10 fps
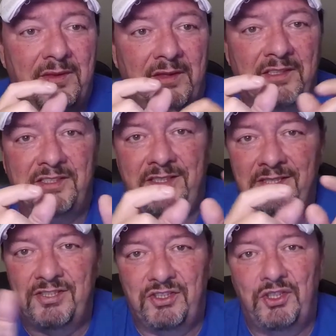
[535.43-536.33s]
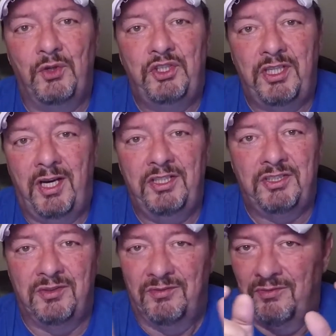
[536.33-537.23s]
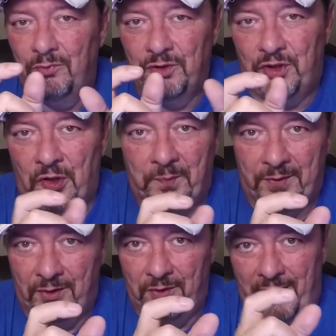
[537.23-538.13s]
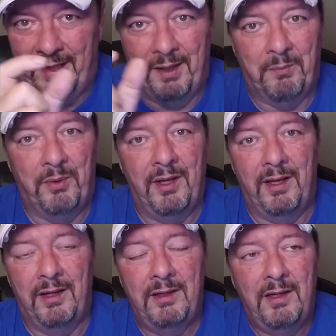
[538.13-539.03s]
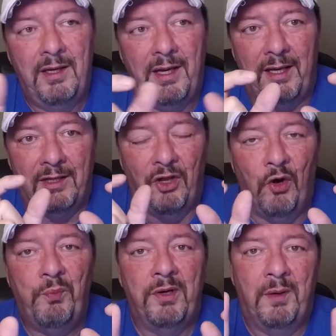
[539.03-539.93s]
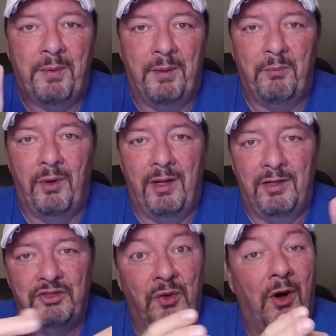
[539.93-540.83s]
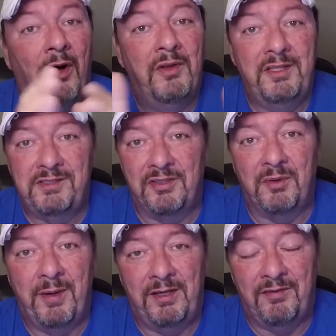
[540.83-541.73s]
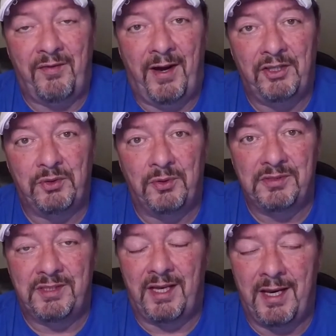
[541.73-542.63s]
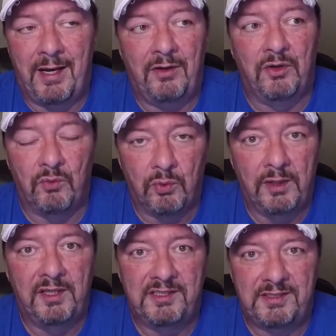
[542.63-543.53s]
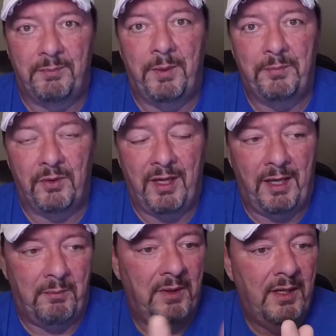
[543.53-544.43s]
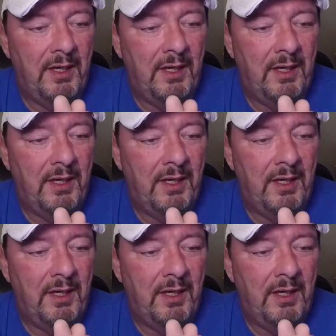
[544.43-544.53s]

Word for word: this disassociation with GoPro and Ambarella. It'll open up Ambarella to all these other manufacturers that now can really step up their game.